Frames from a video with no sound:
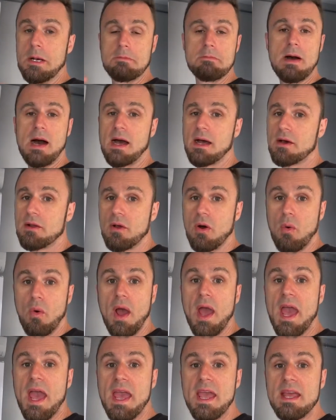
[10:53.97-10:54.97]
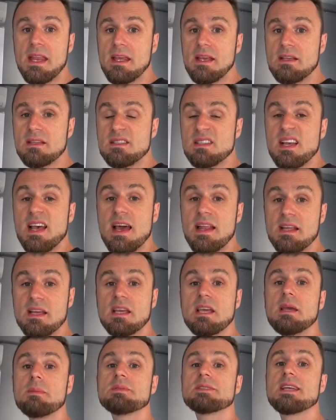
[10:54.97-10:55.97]
80s, and it
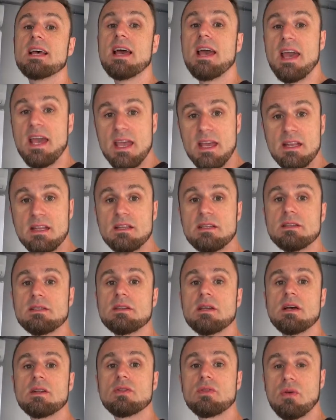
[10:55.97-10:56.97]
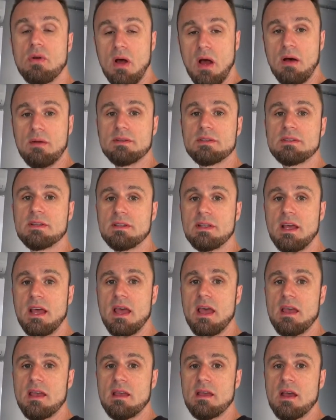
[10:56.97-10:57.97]
keeps 80s throughout the
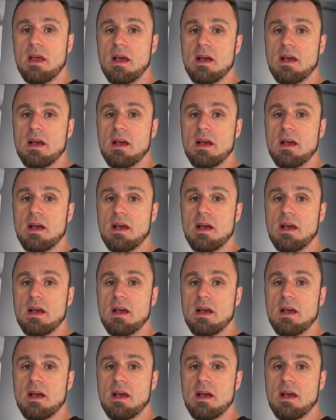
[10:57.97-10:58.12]
day.